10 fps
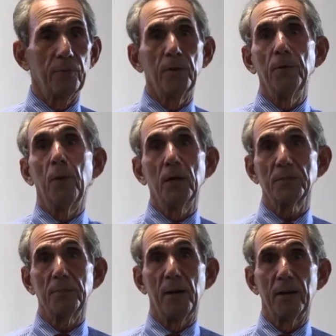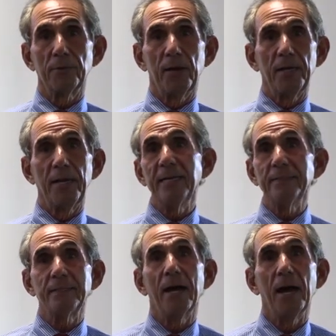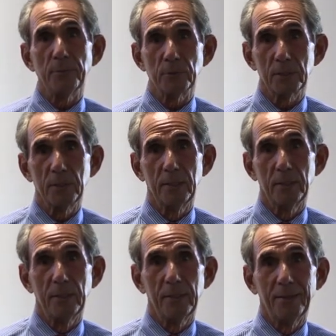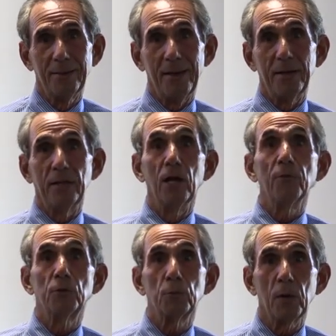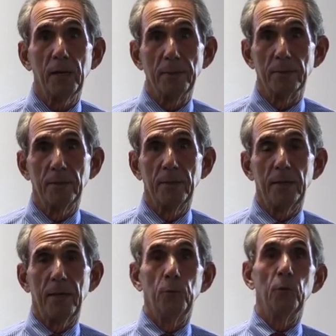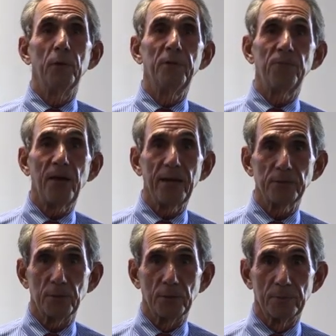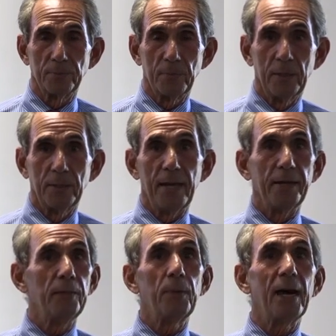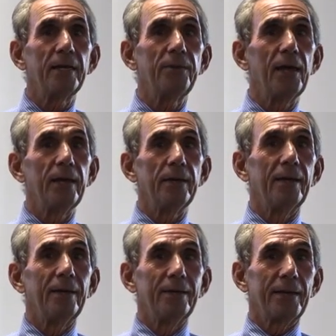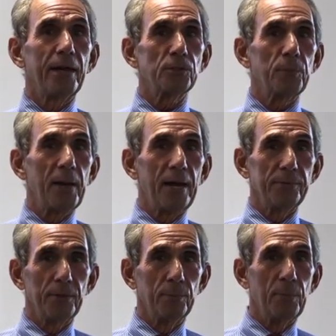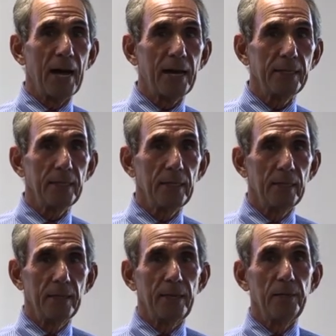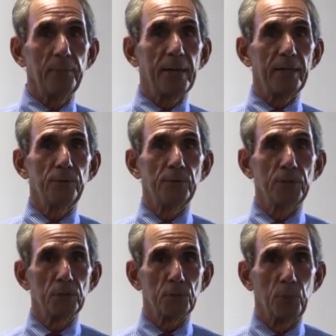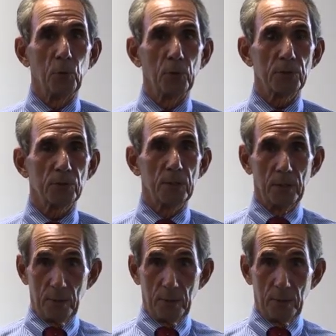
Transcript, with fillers: I've run the Boston Marathon 8 times. And I love to run. I want to be faster. Now, anybody that cares about their body, anybody who's in the sports,